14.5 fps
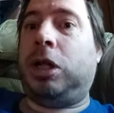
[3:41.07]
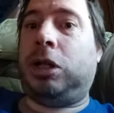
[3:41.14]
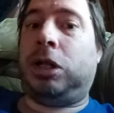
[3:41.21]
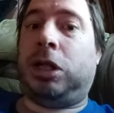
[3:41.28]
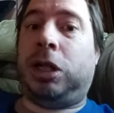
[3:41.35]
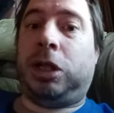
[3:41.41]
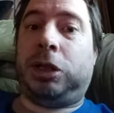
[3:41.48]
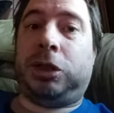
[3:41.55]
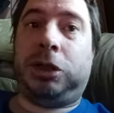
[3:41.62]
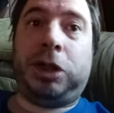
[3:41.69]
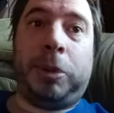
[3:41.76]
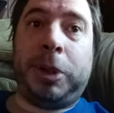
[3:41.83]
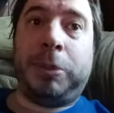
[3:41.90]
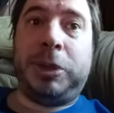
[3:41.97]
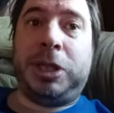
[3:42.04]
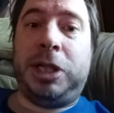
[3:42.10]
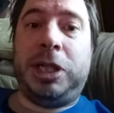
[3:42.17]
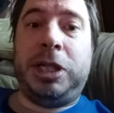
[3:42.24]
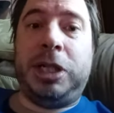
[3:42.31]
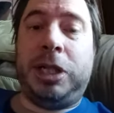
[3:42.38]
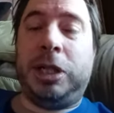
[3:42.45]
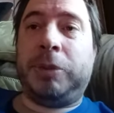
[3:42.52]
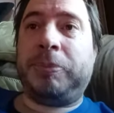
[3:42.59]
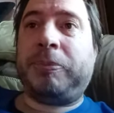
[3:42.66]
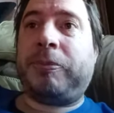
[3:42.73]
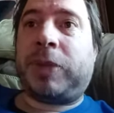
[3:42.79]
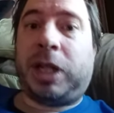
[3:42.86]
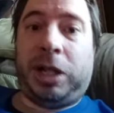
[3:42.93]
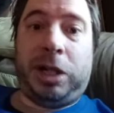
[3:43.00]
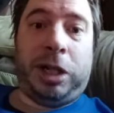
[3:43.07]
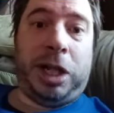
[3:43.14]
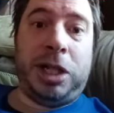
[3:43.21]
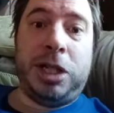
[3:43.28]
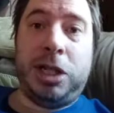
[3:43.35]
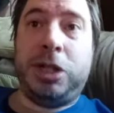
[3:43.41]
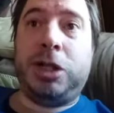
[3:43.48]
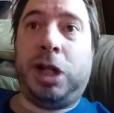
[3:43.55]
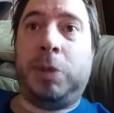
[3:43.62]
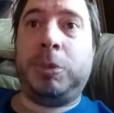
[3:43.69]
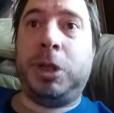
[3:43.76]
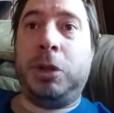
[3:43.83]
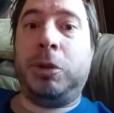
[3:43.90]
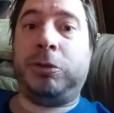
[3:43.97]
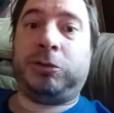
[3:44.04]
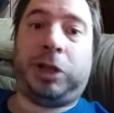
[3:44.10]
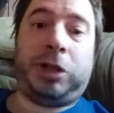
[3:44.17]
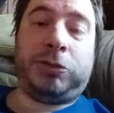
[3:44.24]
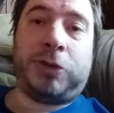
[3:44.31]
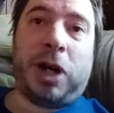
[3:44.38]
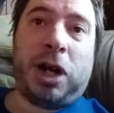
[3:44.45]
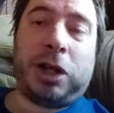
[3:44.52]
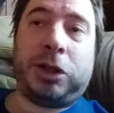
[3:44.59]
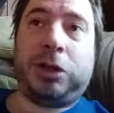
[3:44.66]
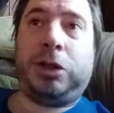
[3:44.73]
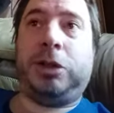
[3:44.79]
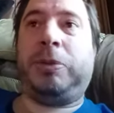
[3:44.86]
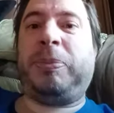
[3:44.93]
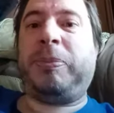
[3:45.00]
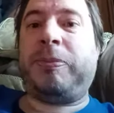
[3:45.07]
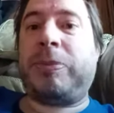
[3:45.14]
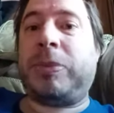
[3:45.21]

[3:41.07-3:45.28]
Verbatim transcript: uh, the WWE, and AEW, and Ring of Honor.